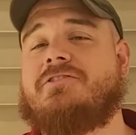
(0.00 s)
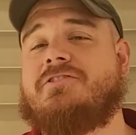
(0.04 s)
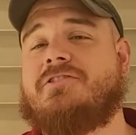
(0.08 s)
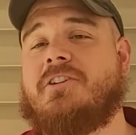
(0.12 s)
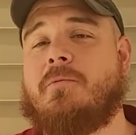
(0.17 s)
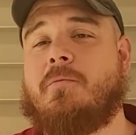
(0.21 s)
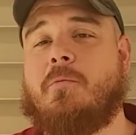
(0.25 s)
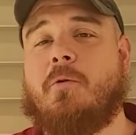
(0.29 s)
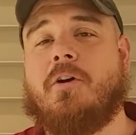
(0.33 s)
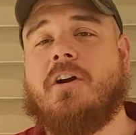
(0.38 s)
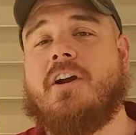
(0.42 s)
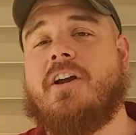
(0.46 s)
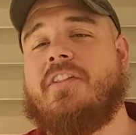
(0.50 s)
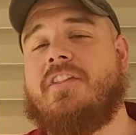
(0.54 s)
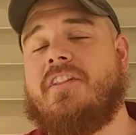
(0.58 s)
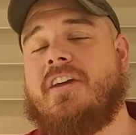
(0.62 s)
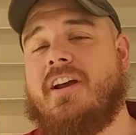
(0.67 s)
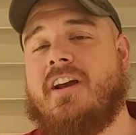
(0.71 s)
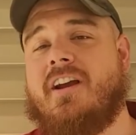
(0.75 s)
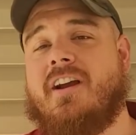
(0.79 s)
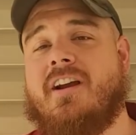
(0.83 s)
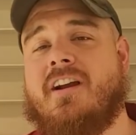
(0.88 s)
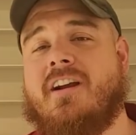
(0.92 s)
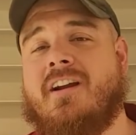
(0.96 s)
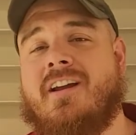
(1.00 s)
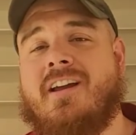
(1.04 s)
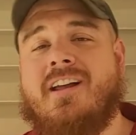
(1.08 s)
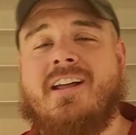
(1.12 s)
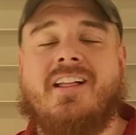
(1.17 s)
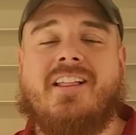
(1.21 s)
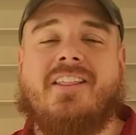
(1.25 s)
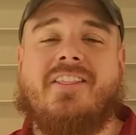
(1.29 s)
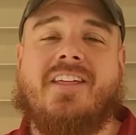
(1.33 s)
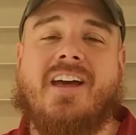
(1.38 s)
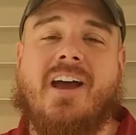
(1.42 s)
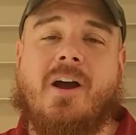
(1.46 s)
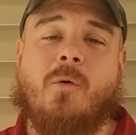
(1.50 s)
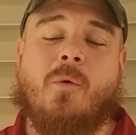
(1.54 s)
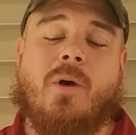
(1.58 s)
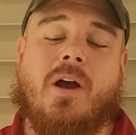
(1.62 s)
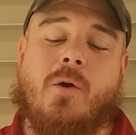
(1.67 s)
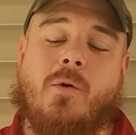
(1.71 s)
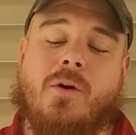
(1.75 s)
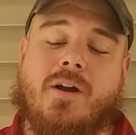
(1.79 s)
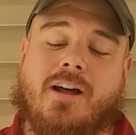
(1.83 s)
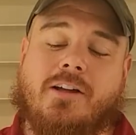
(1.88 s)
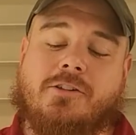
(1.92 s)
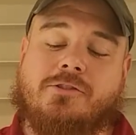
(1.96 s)
somewhere in there. That way
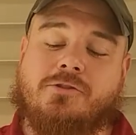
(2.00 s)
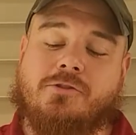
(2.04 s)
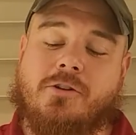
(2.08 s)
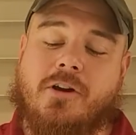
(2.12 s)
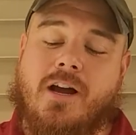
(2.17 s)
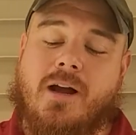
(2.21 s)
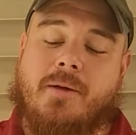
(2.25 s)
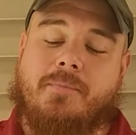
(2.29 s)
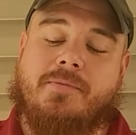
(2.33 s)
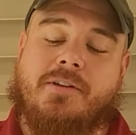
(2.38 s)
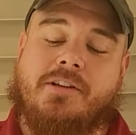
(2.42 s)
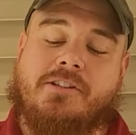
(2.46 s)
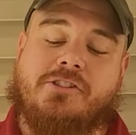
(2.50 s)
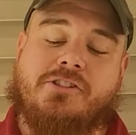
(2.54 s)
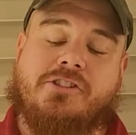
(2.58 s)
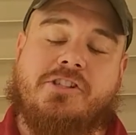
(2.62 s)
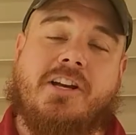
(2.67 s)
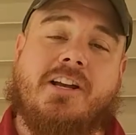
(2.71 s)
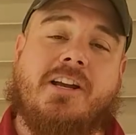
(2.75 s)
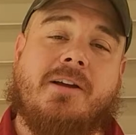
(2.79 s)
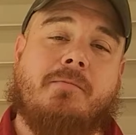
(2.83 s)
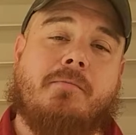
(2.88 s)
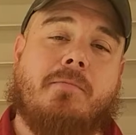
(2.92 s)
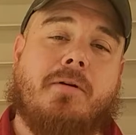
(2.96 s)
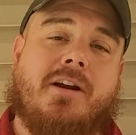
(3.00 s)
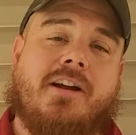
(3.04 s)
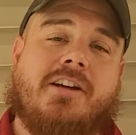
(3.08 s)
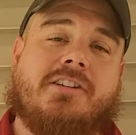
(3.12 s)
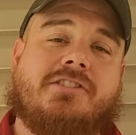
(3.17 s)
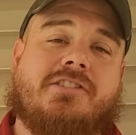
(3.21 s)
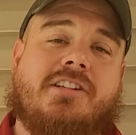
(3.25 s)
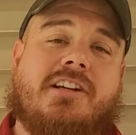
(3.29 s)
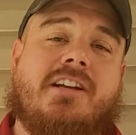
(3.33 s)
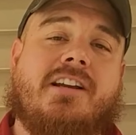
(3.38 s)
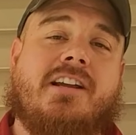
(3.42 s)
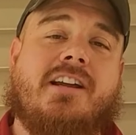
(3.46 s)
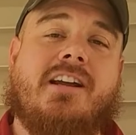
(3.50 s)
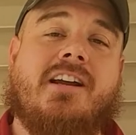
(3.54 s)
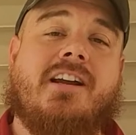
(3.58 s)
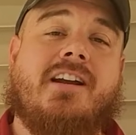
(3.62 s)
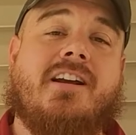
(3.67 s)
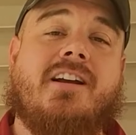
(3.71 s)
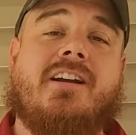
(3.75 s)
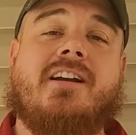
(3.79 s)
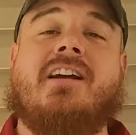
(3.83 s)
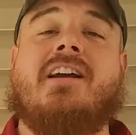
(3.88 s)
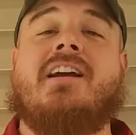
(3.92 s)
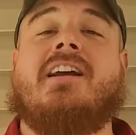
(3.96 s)
when I drop these chicken breasts in
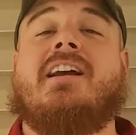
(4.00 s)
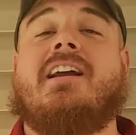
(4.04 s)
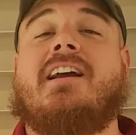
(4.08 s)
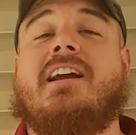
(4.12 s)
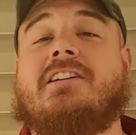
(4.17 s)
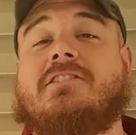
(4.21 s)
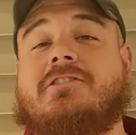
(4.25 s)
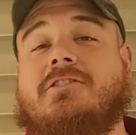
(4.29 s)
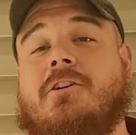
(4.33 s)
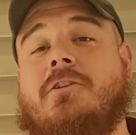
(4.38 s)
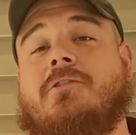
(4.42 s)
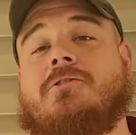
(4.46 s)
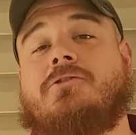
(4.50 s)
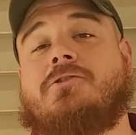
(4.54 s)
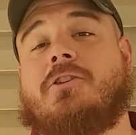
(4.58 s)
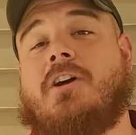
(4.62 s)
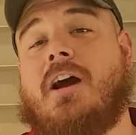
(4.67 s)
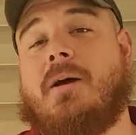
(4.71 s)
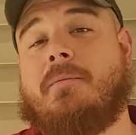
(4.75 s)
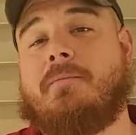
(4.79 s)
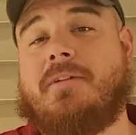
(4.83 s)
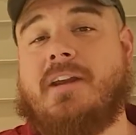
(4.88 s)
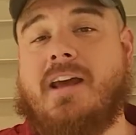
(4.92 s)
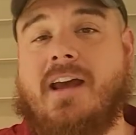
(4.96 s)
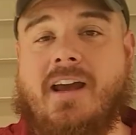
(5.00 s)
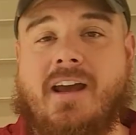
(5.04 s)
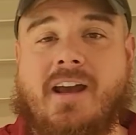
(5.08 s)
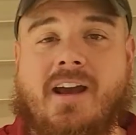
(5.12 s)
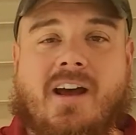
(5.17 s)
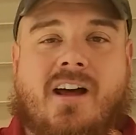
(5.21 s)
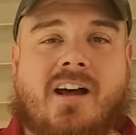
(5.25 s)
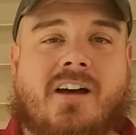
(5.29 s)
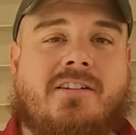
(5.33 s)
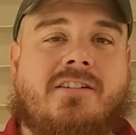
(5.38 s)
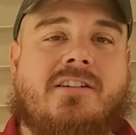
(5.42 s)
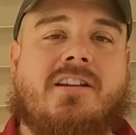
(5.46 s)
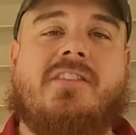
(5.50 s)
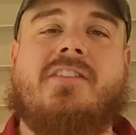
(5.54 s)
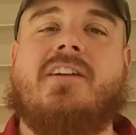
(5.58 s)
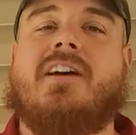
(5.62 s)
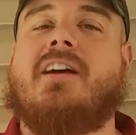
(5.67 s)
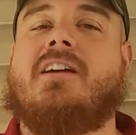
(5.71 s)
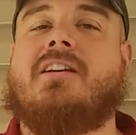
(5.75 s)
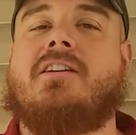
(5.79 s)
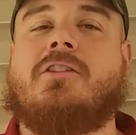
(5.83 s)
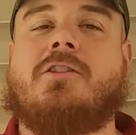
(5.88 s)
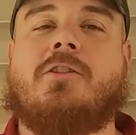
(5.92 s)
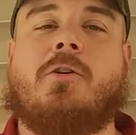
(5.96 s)
here, it's gonna drop down to
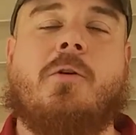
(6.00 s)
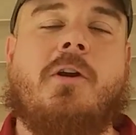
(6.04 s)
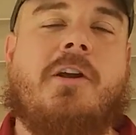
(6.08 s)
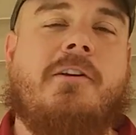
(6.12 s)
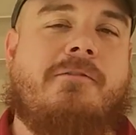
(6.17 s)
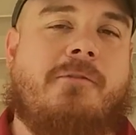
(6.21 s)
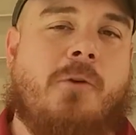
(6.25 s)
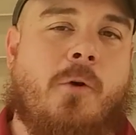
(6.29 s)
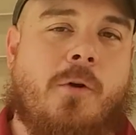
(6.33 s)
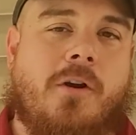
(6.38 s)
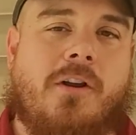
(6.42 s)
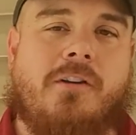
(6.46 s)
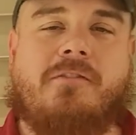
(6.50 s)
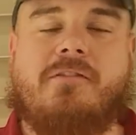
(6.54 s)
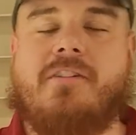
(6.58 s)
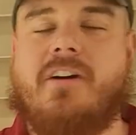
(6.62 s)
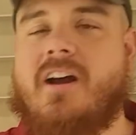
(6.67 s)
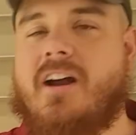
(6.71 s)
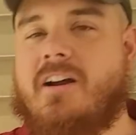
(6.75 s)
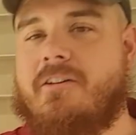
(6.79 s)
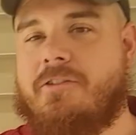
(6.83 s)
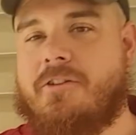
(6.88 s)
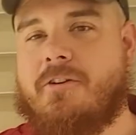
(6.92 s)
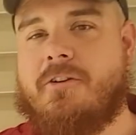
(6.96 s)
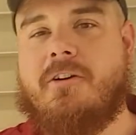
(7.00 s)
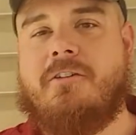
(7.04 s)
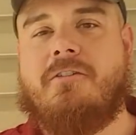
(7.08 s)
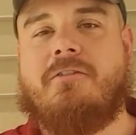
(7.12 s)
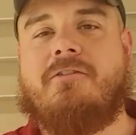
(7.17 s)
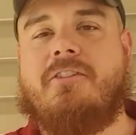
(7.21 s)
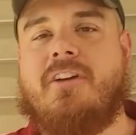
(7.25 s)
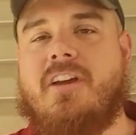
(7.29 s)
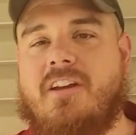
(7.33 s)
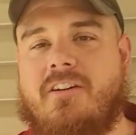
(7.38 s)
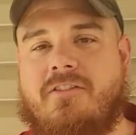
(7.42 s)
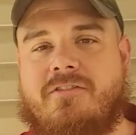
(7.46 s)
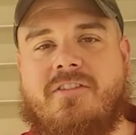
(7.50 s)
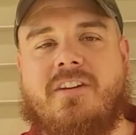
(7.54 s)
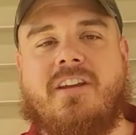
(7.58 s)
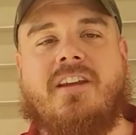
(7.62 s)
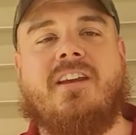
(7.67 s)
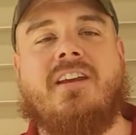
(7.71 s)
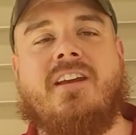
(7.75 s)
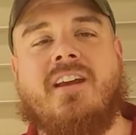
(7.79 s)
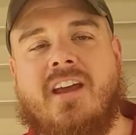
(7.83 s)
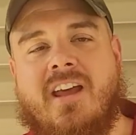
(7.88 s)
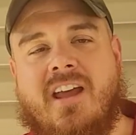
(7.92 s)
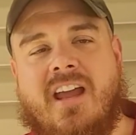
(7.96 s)
that 345,
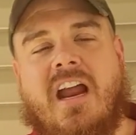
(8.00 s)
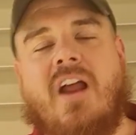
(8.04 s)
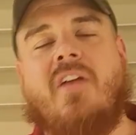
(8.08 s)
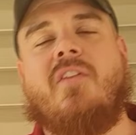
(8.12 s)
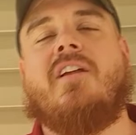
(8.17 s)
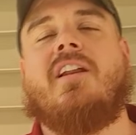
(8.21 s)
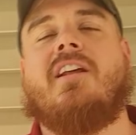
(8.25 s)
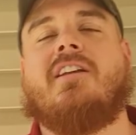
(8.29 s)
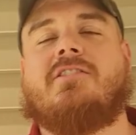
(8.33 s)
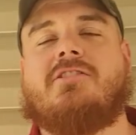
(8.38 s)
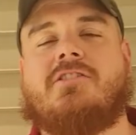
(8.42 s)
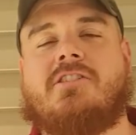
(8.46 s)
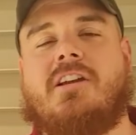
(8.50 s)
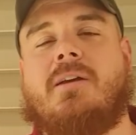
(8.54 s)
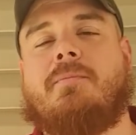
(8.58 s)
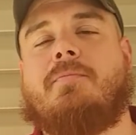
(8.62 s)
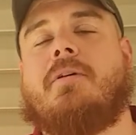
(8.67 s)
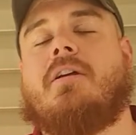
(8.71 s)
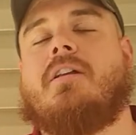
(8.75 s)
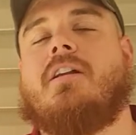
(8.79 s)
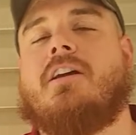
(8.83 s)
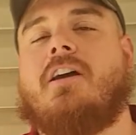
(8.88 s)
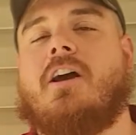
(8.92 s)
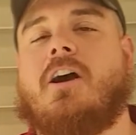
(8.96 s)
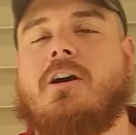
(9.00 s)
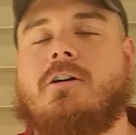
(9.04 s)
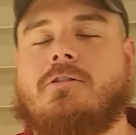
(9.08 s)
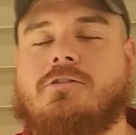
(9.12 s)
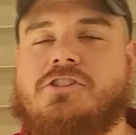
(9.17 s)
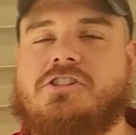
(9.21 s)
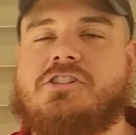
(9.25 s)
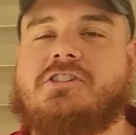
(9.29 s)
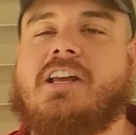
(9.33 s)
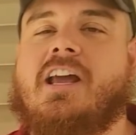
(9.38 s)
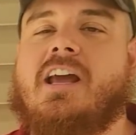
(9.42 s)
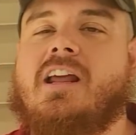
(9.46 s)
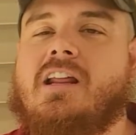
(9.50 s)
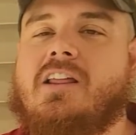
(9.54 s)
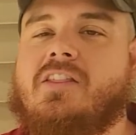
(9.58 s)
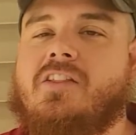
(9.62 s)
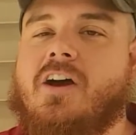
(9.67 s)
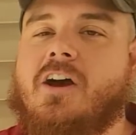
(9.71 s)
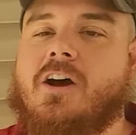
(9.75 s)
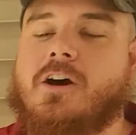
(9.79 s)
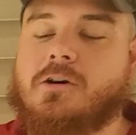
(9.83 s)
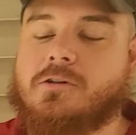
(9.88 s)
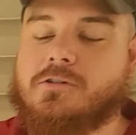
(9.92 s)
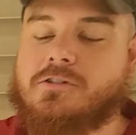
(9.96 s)
350, and then it typically holds steady the
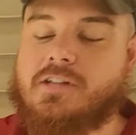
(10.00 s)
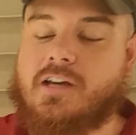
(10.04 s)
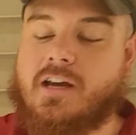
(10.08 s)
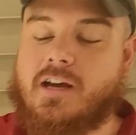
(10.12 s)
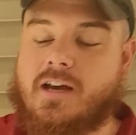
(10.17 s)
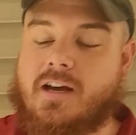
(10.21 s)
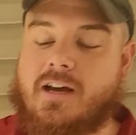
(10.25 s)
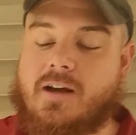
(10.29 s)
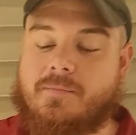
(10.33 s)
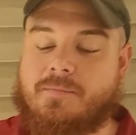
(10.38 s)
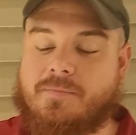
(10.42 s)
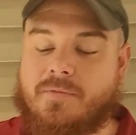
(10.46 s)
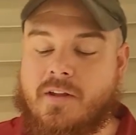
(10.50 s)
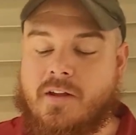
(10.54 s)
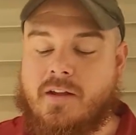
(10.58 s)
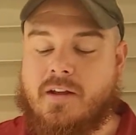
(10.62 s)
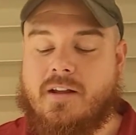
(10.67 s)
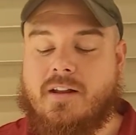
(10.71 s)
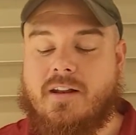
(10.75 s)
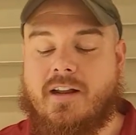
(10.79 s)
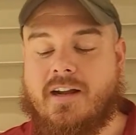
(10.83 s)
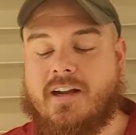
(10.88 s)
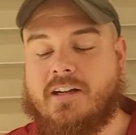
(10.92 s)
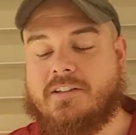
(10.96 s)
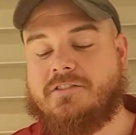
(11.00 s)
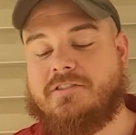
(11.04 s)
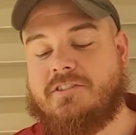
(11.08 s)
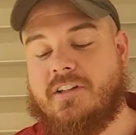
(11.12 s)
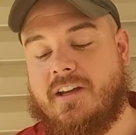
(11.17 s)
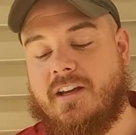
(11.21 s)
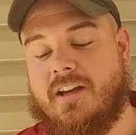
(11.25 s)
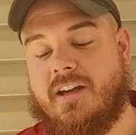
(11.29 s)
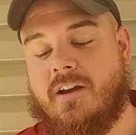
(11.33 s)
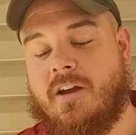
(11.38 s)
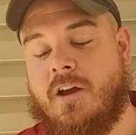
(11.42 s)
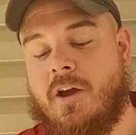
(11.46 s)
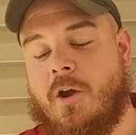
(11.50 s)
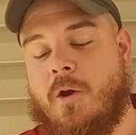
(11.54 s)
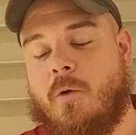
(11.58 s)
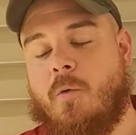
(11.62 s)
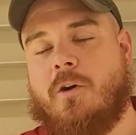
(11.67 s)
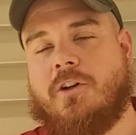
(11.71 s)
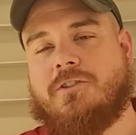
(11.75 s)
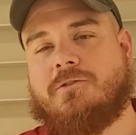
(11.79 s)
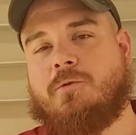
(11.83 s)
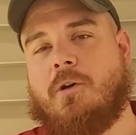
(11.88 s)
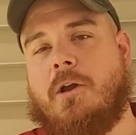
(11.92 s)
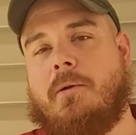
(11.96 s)
whole time. Like I said,
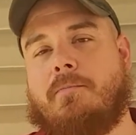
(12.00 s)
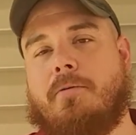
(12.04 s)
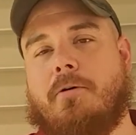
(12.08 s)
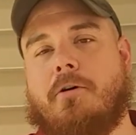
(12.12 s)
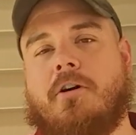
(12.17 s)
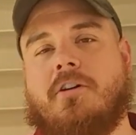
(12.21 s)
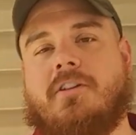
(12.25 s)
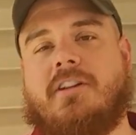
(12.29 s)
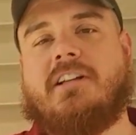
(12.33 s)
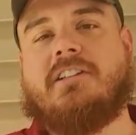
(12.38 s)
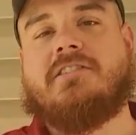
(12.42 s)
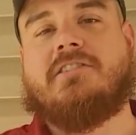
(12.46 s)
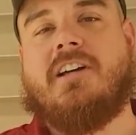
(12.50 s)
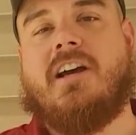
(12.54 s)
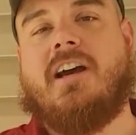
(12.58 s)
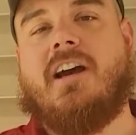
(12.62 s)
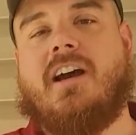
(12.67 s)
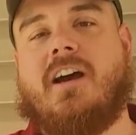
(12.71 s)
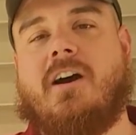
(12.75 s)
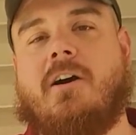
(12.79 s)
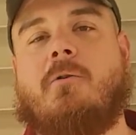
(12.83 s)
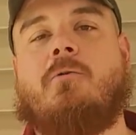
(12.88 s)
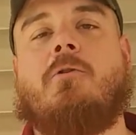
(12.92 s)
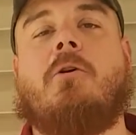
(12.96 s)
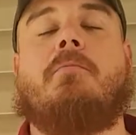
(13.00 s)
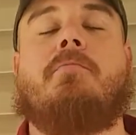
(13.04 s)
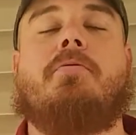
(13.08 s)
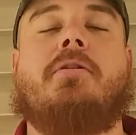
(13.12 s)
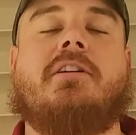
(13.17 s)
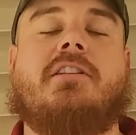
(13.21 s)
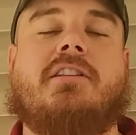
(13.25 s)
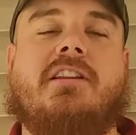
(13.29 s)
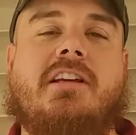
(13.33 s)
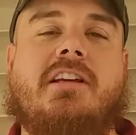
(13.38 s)
once we pull these out, we'll put